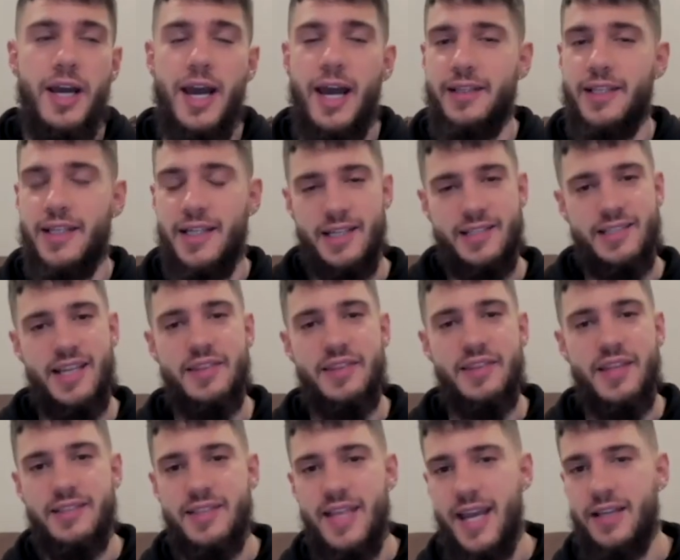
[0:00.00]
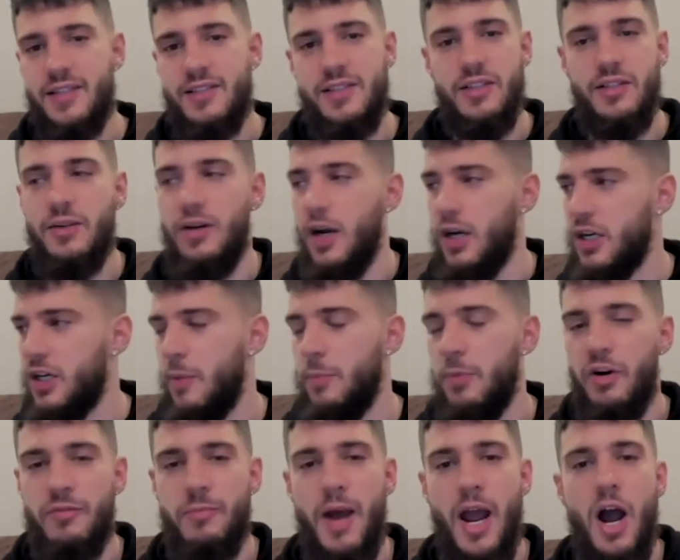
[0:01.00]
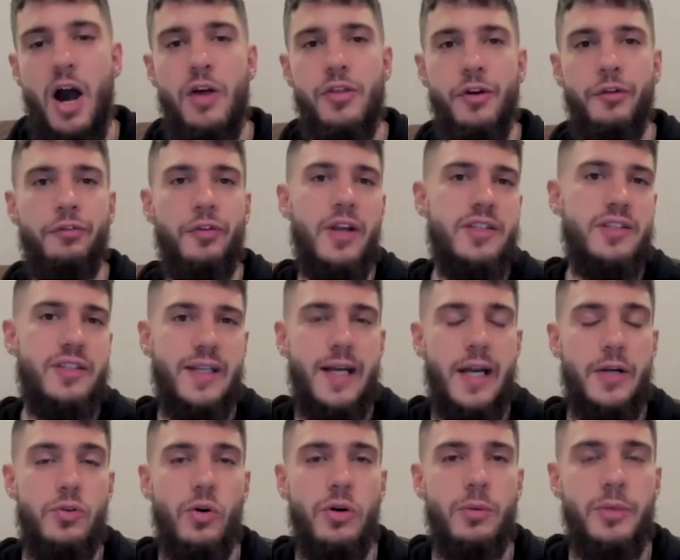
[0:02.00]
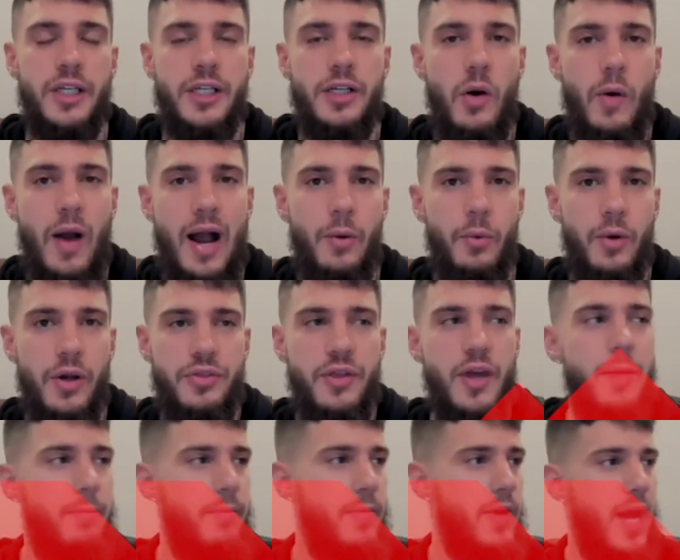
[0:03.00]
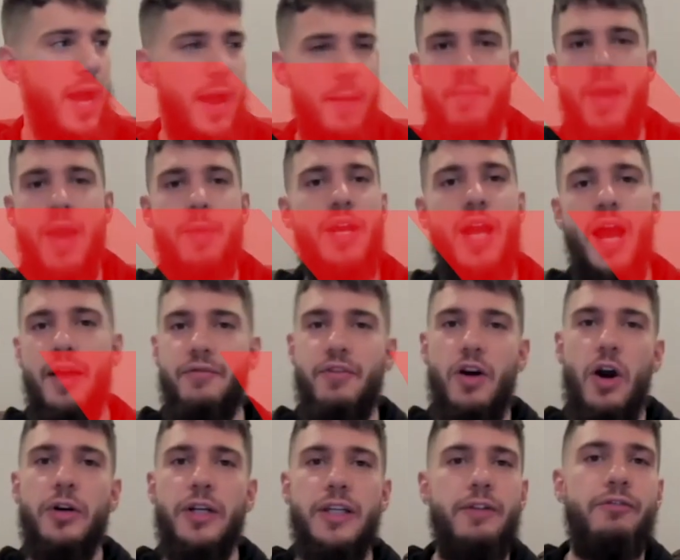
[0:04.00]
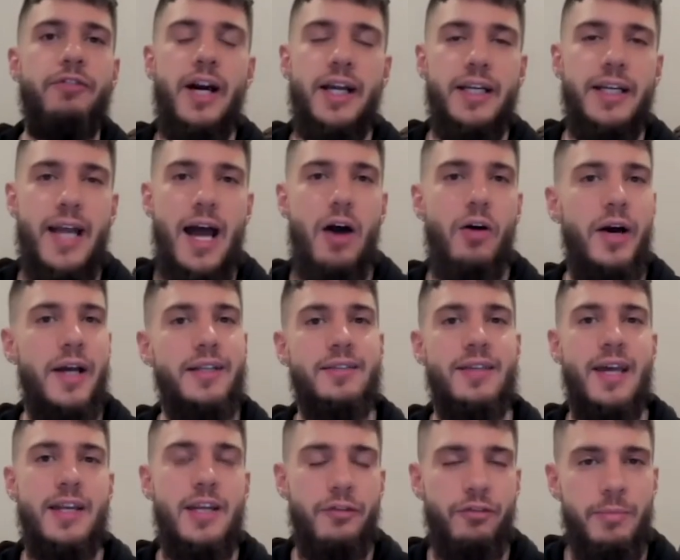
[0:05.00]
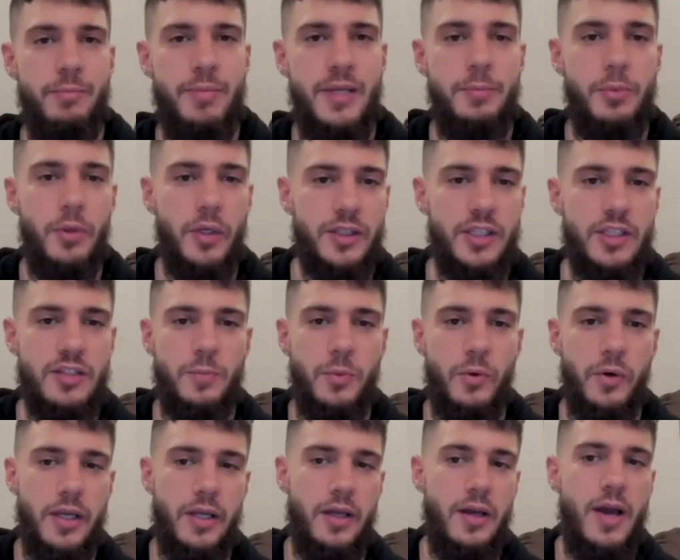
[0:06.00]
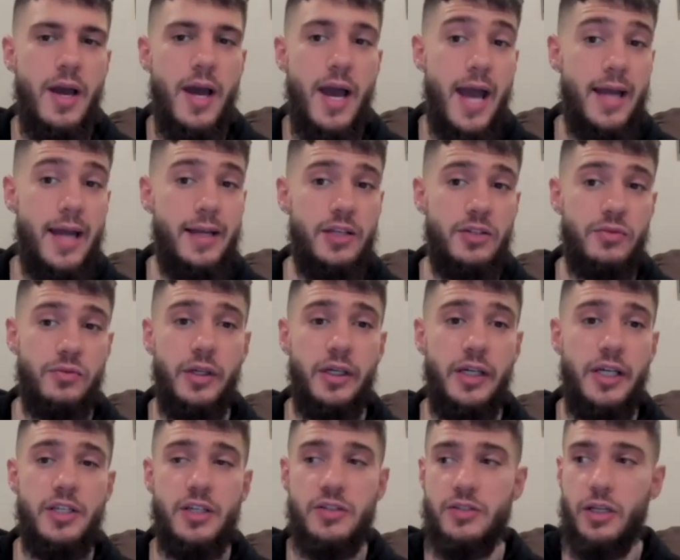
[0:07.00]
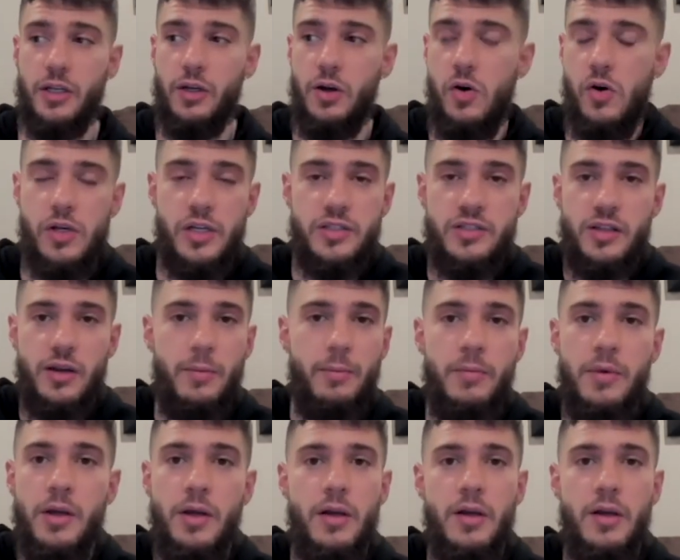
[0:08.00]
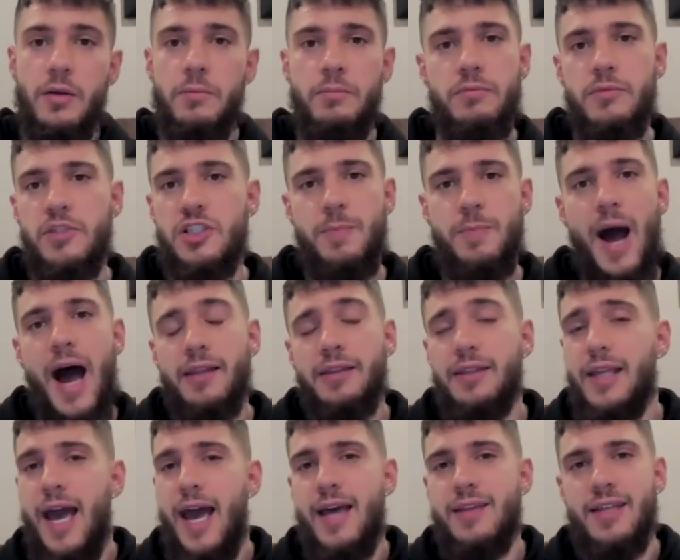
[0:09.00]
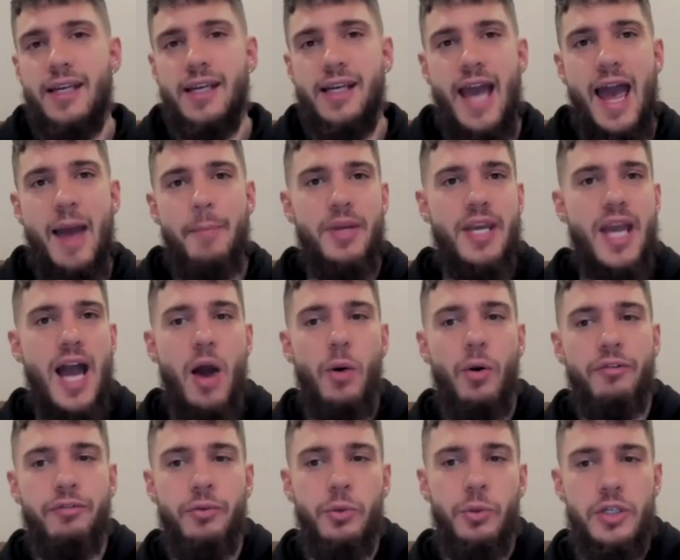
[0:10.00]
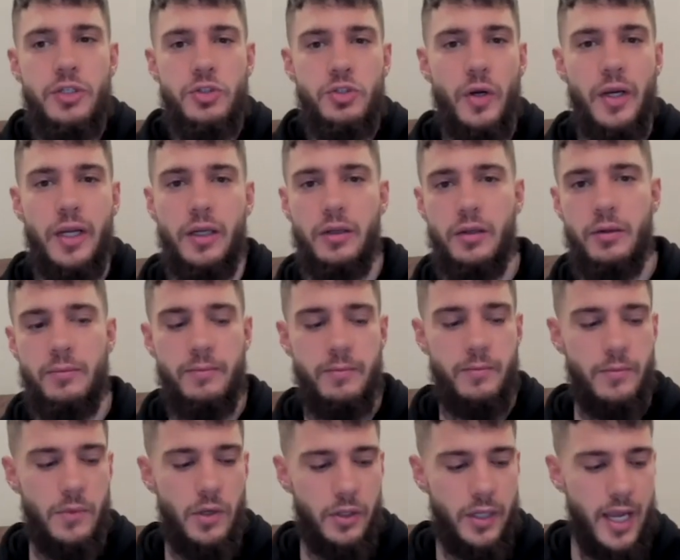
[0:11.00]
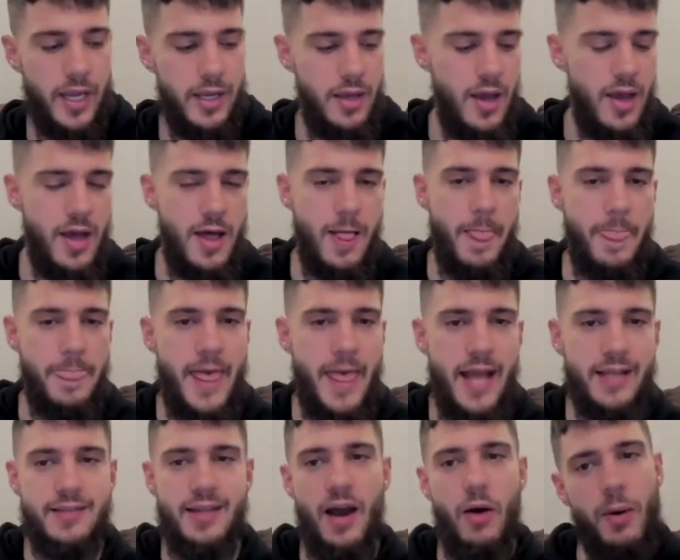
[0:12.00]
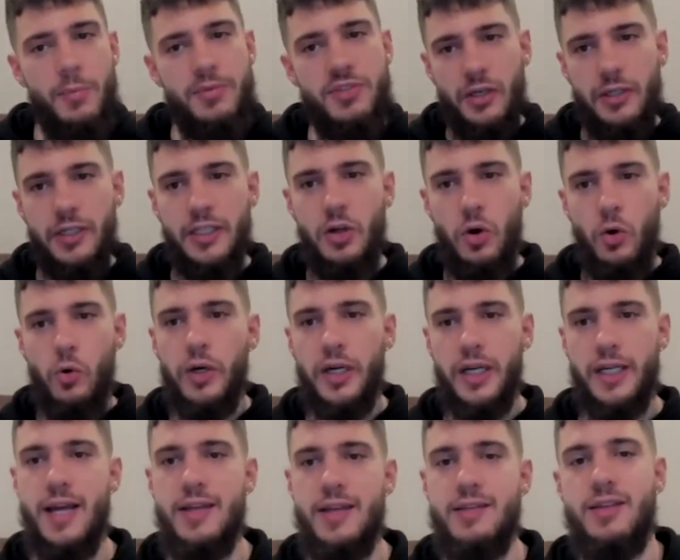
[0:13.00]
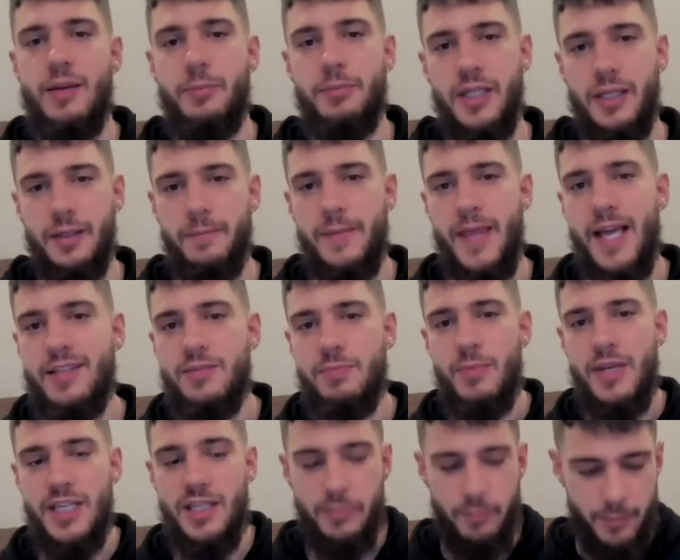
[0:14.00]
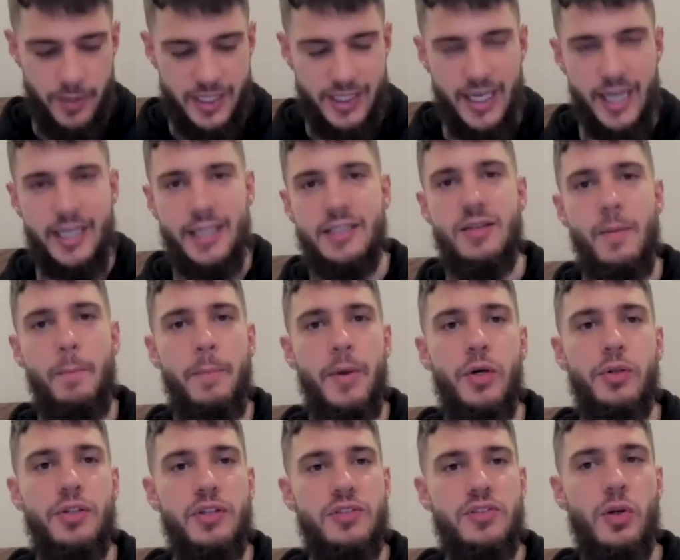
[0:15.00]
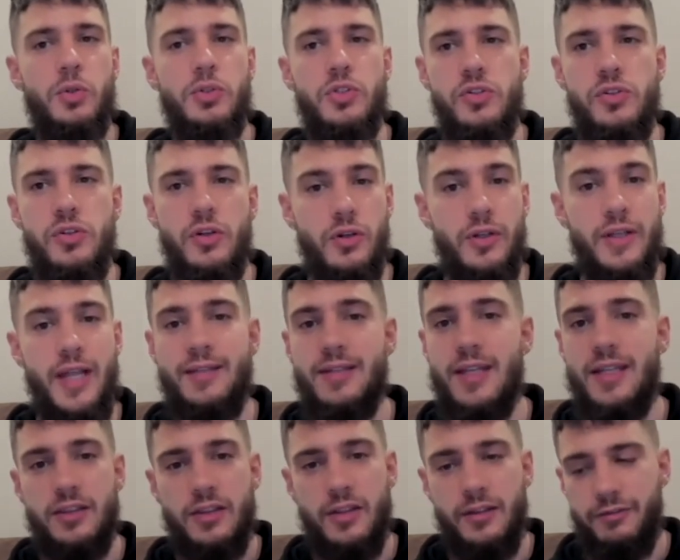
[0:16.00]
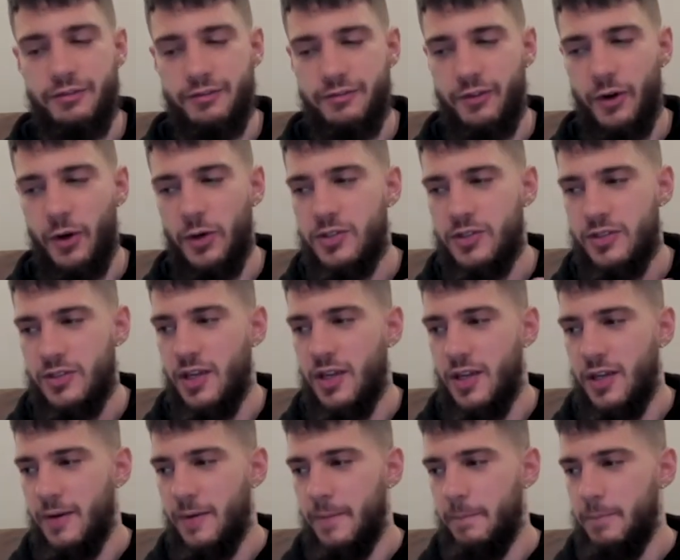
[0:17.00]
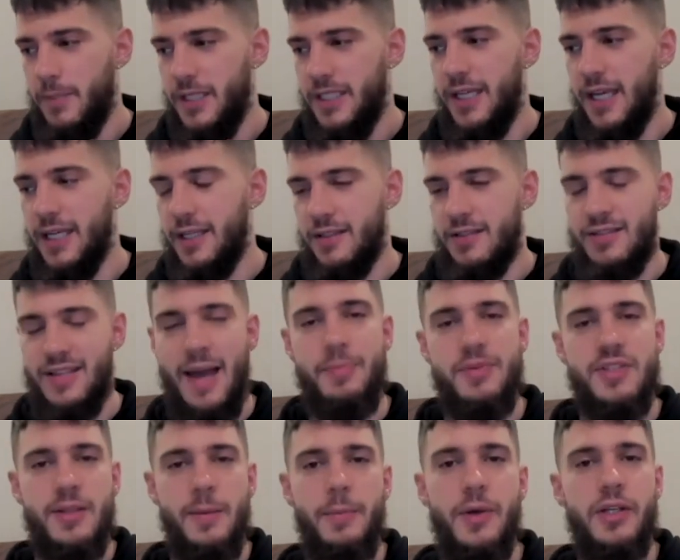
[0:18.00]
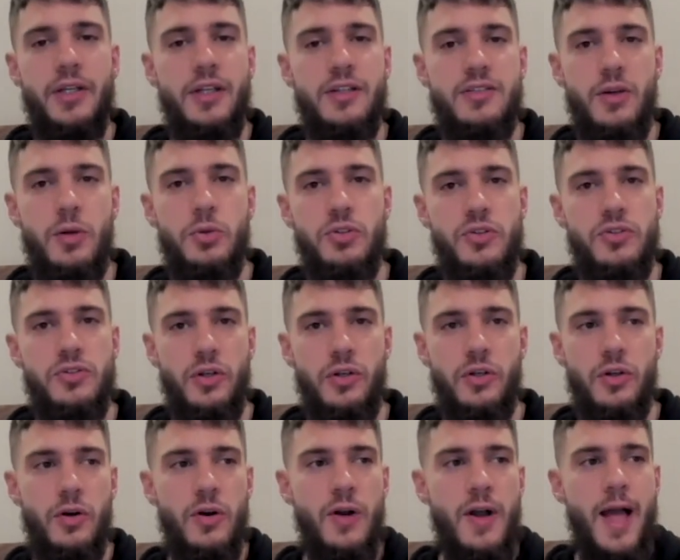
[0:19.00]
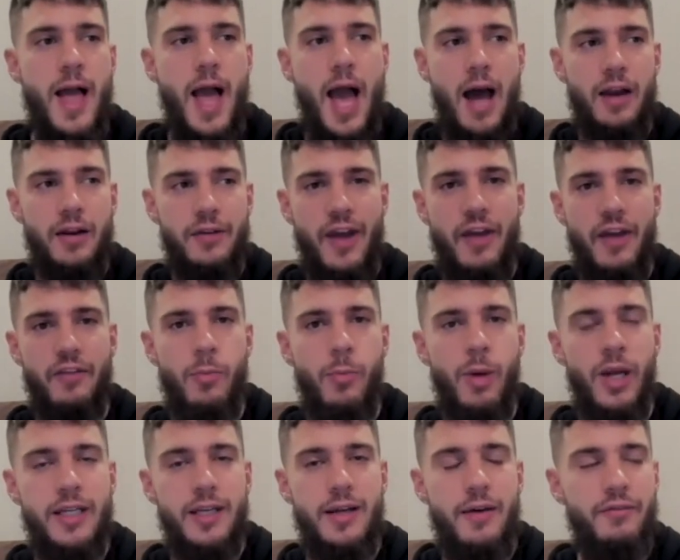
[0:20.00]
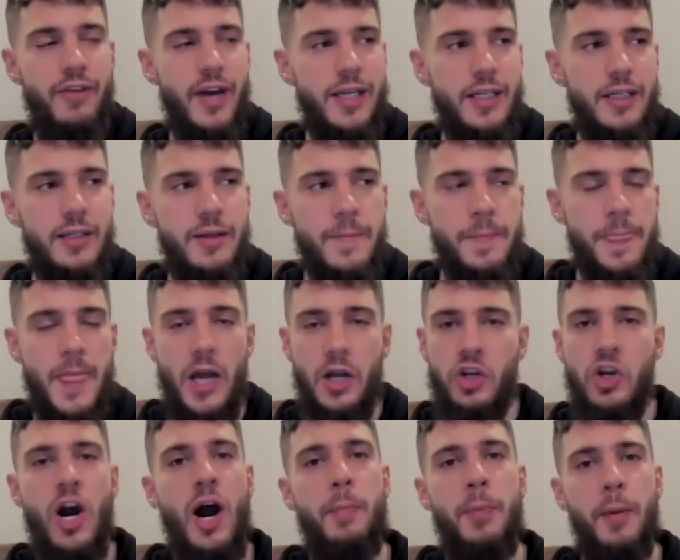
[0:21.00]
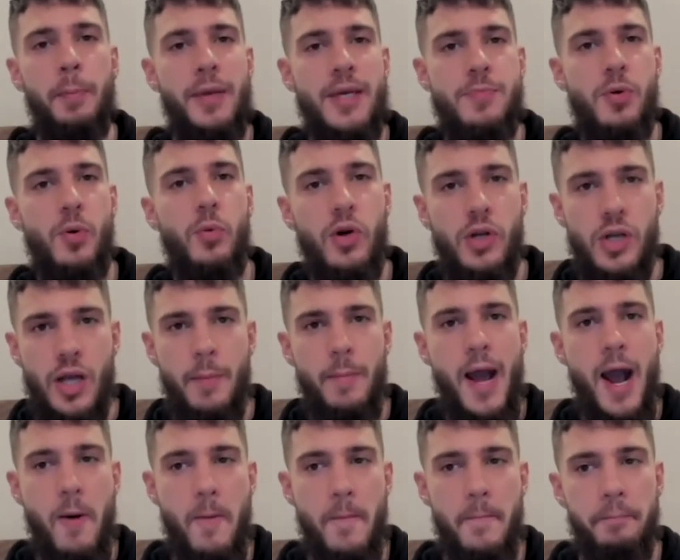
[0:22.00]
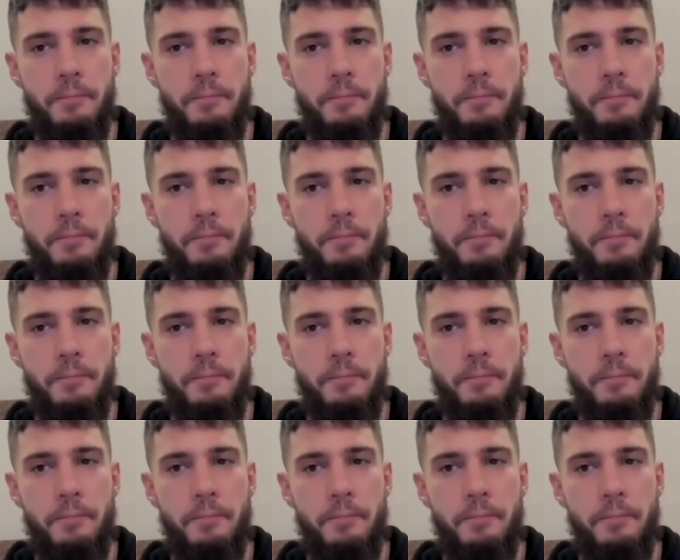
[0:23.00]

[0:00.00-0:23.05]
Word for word: And then I send the text to a couple of my other friends that I normally go out with. And maybe I've already invited out like 10 different people at this point. And it's really just to go to some spot that has like happy hour food and drink. Okay that's how I'm starting to organize something. That's me beginning to build a social circle. That's like the first beginning steps to building a social circle. Out of everybody I invited, a couple people will come out.